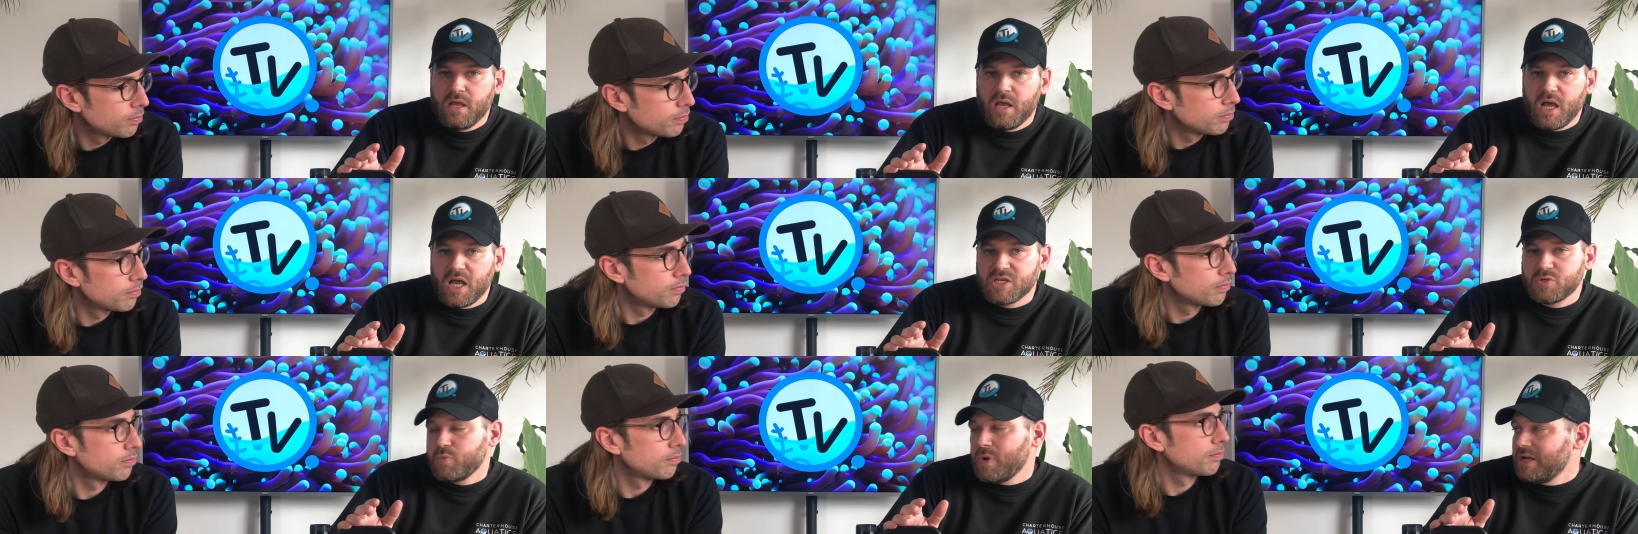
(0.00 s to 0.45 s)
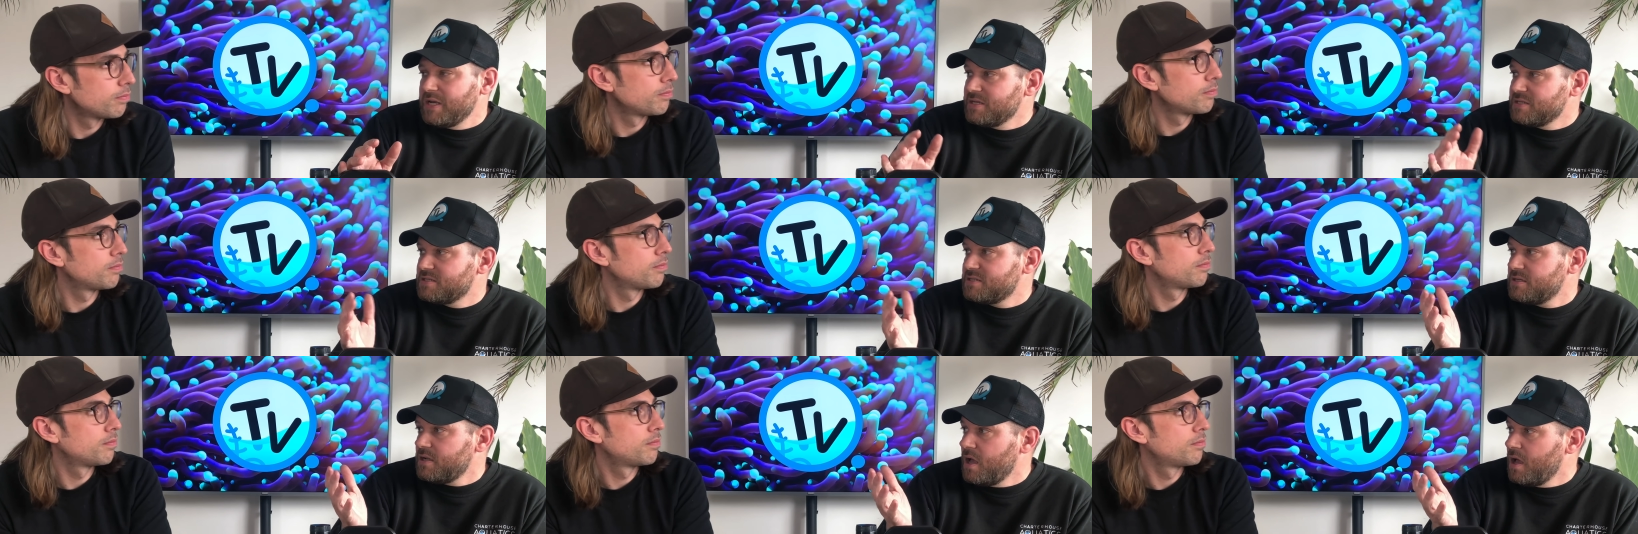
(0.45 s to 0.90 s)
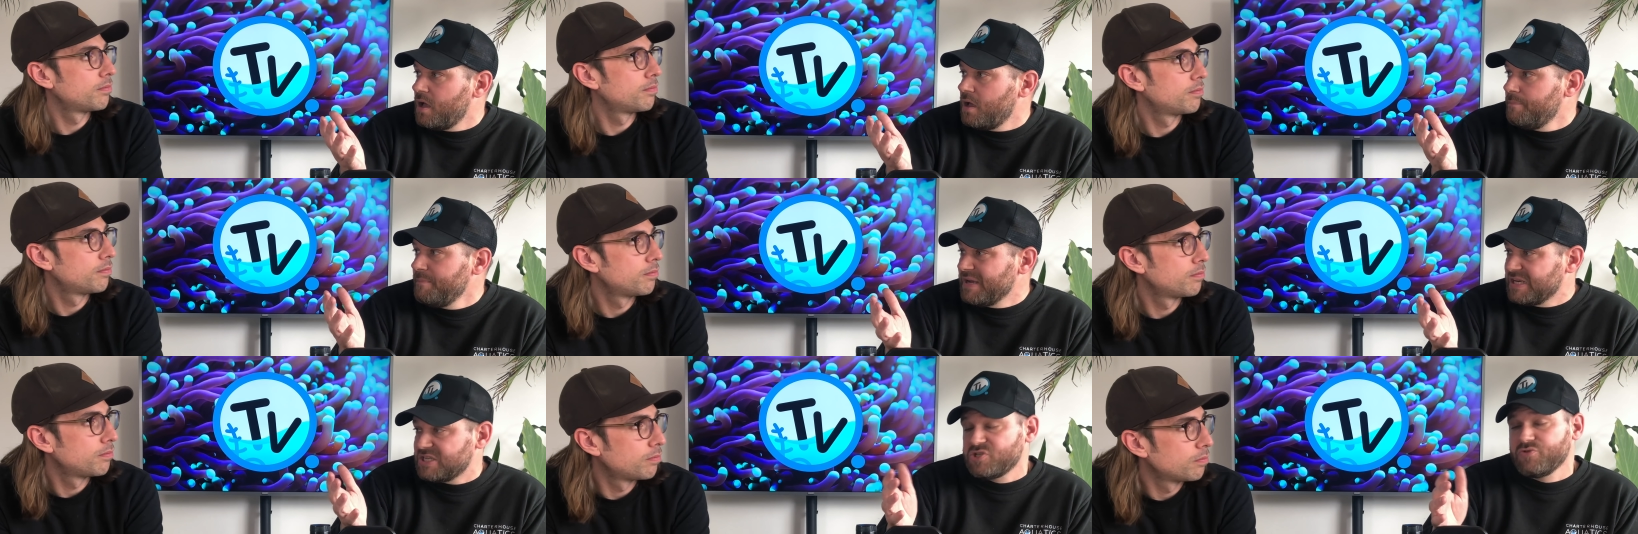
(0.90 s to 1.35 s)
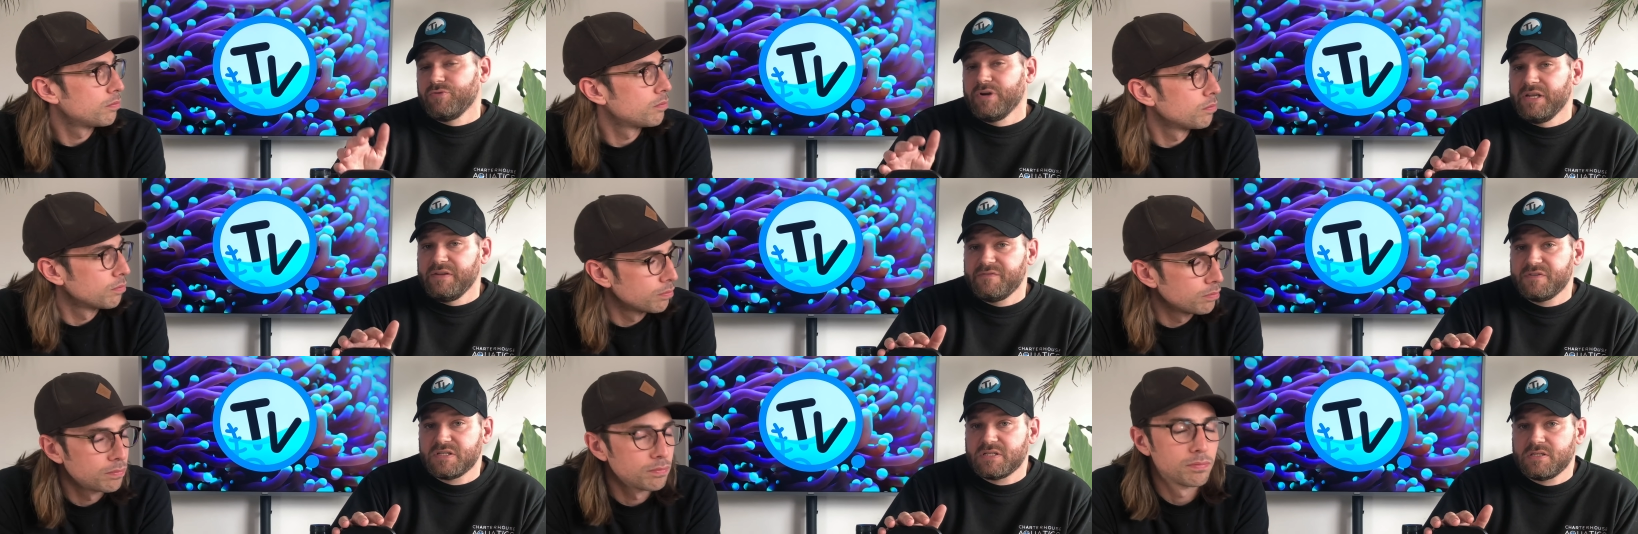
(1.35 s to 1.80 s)
Speaker 1: as well as uh, mixed
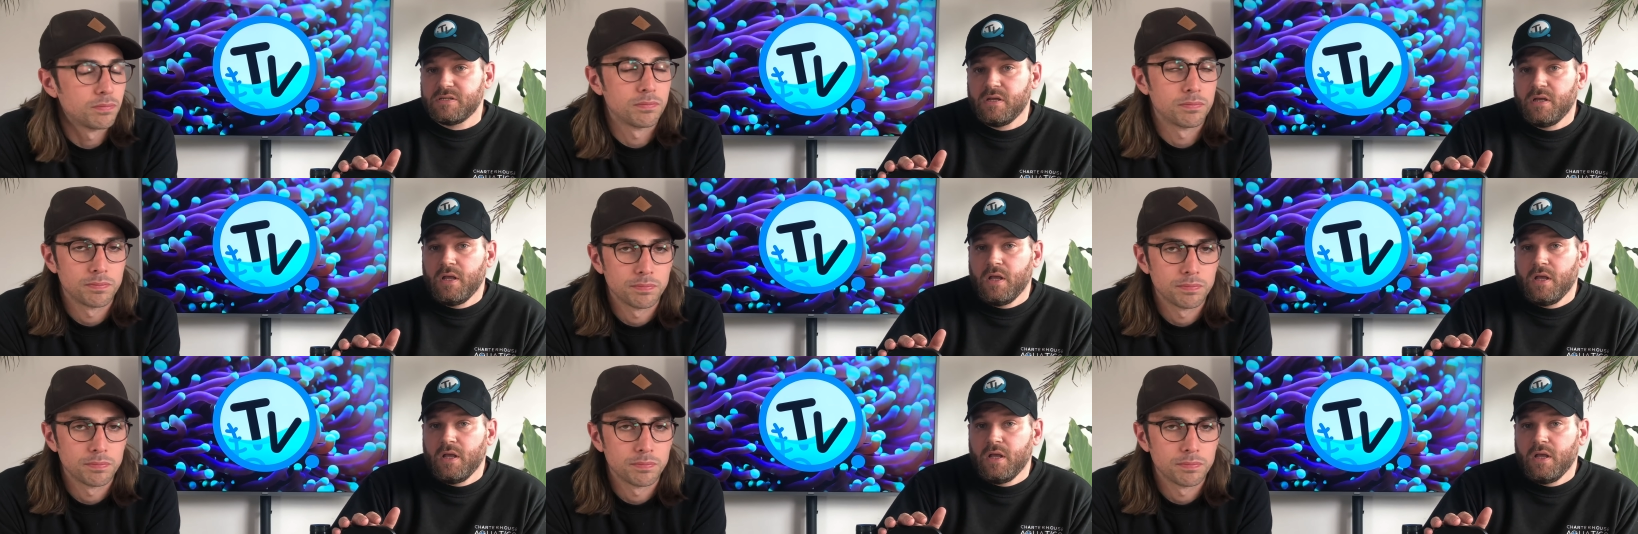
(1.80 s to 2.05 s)
reefs.